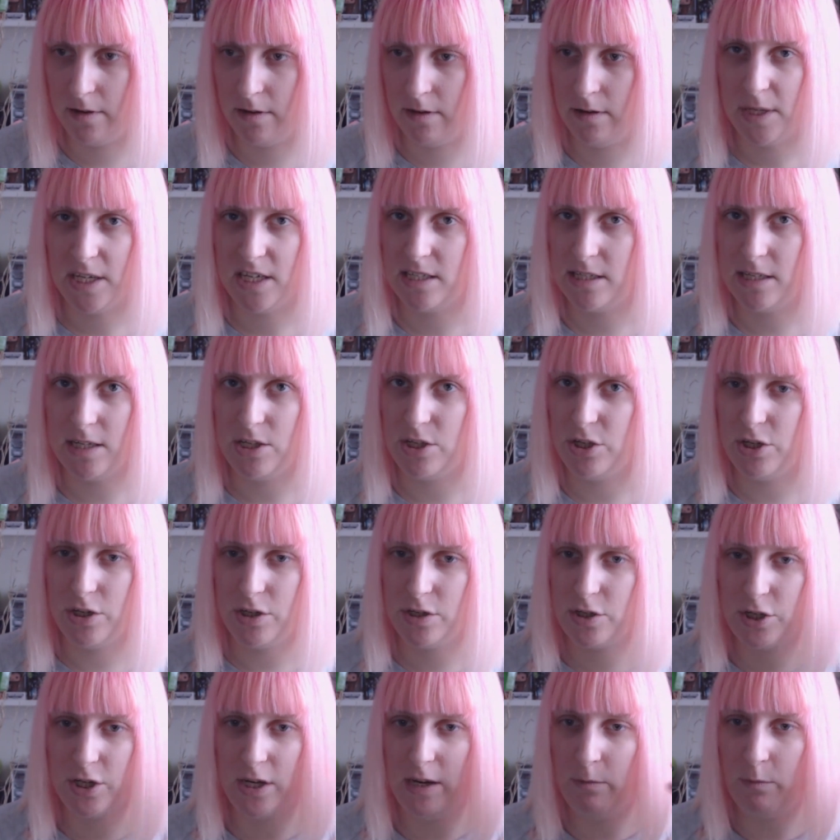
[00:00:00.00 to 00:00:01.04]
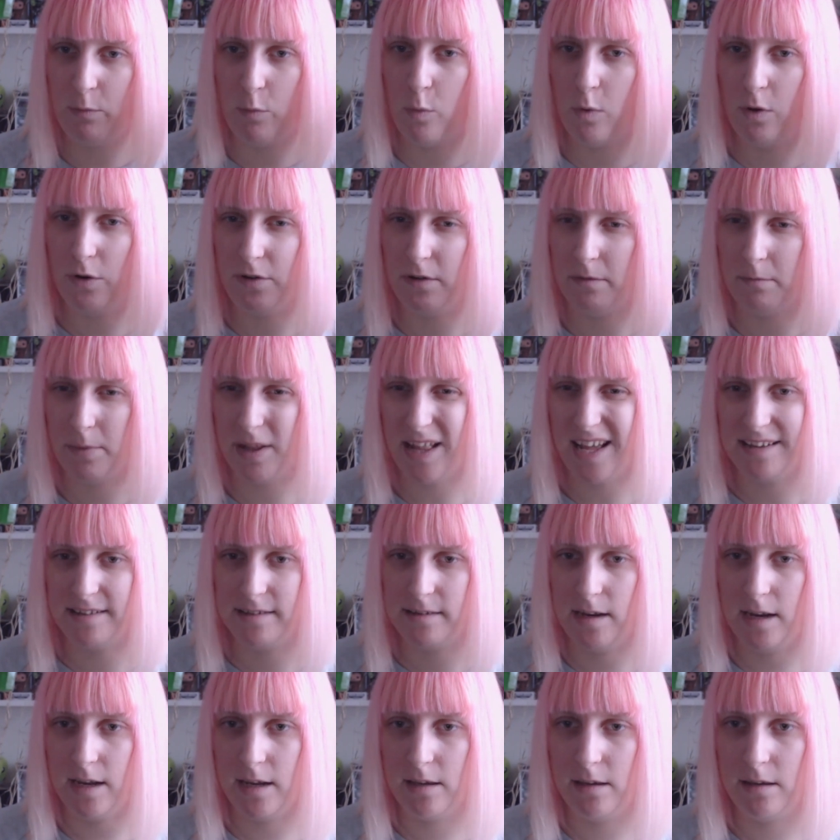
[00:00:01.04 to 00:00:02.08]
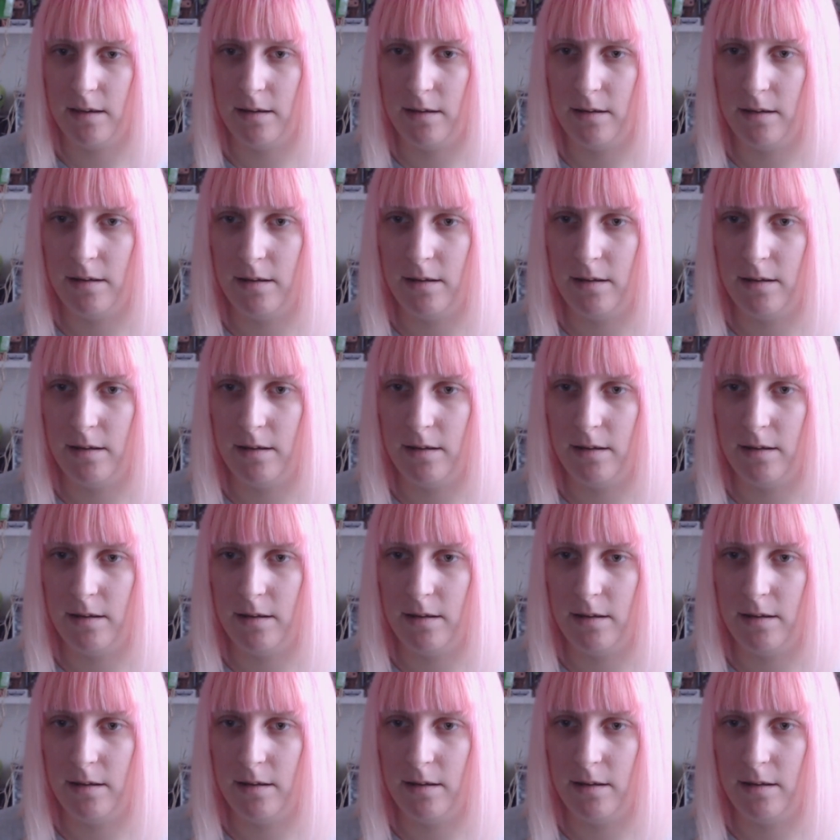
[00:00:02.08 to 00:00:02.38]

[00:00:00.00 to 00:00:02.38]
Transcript: because it's just cheap wood and plastic.